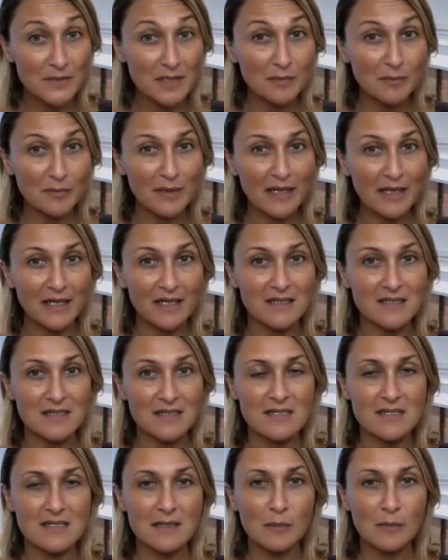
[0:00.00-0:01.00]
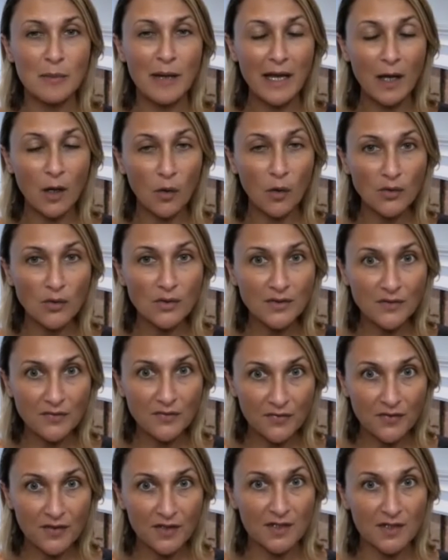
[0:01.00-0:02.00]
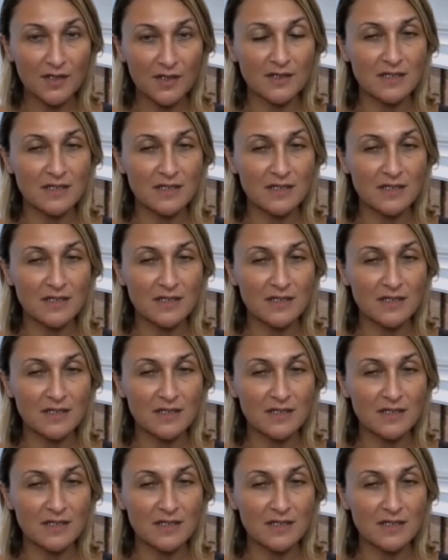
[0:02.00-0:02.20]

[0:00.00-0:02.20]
in place by all the fear,